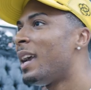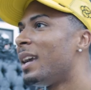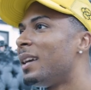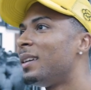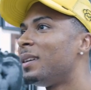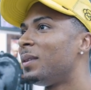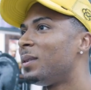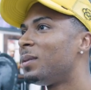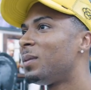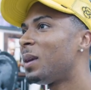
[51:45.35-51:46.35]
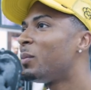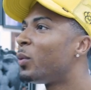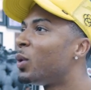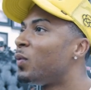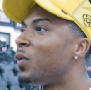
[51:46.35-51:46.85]
had.
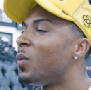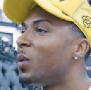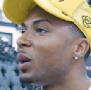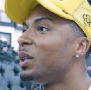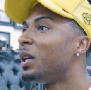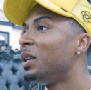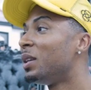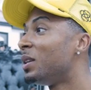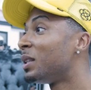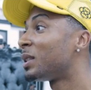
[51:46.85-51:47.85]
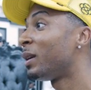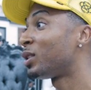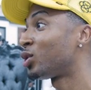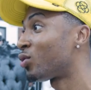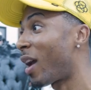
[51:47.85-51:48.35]
Well, for one, he done some
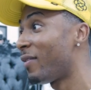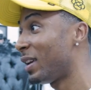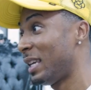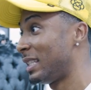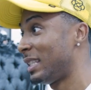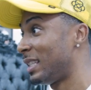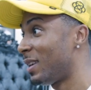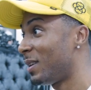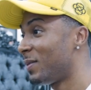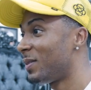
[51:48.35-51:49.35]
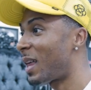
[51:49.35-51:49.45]
extravagant stuff.